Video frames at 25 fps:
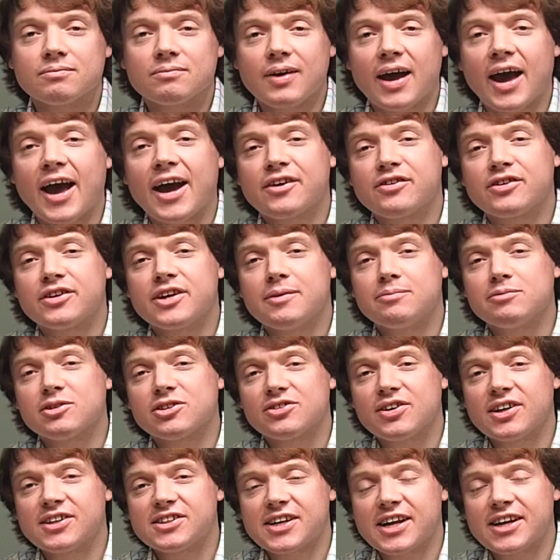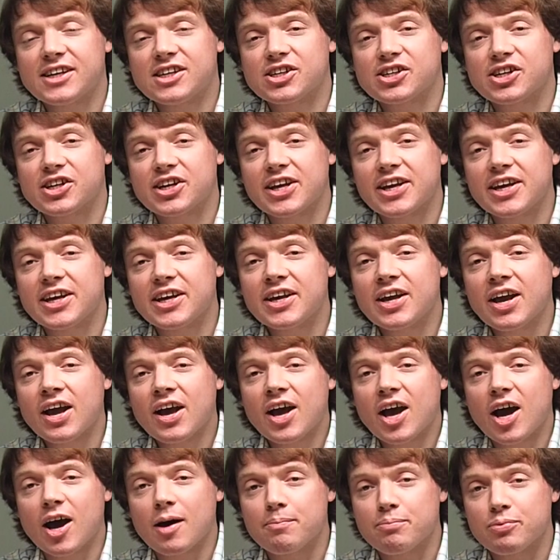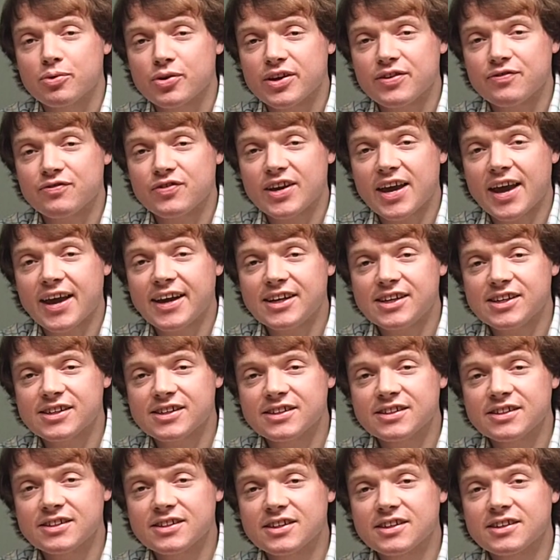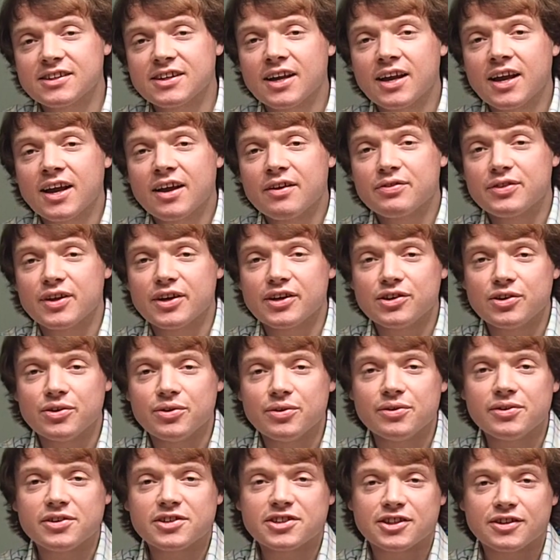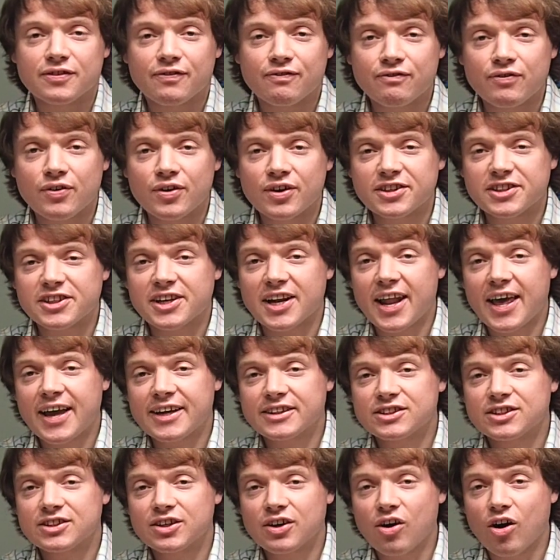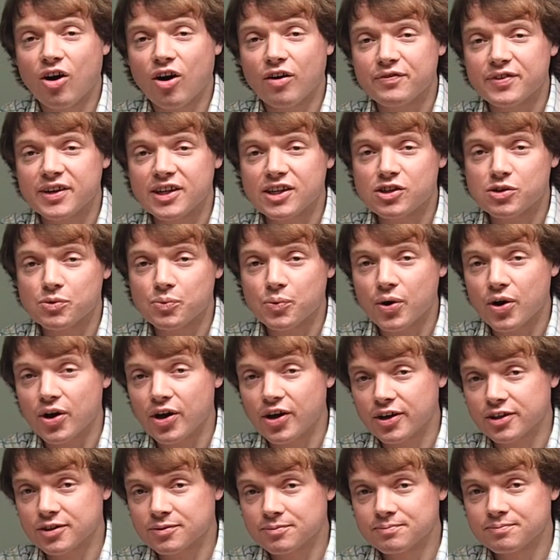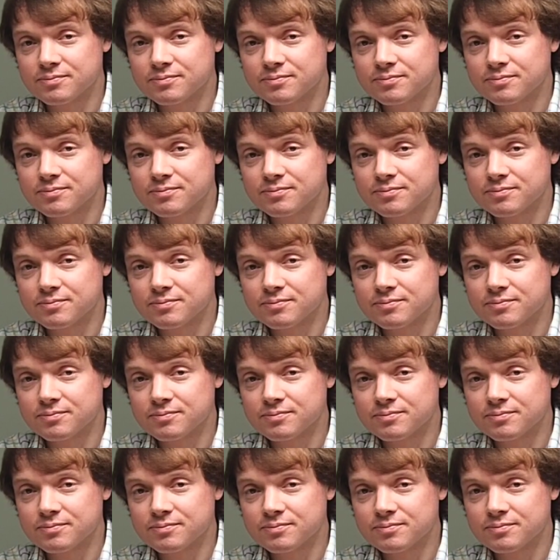Acronyms are essentially abbreviations that use the first letter of each word.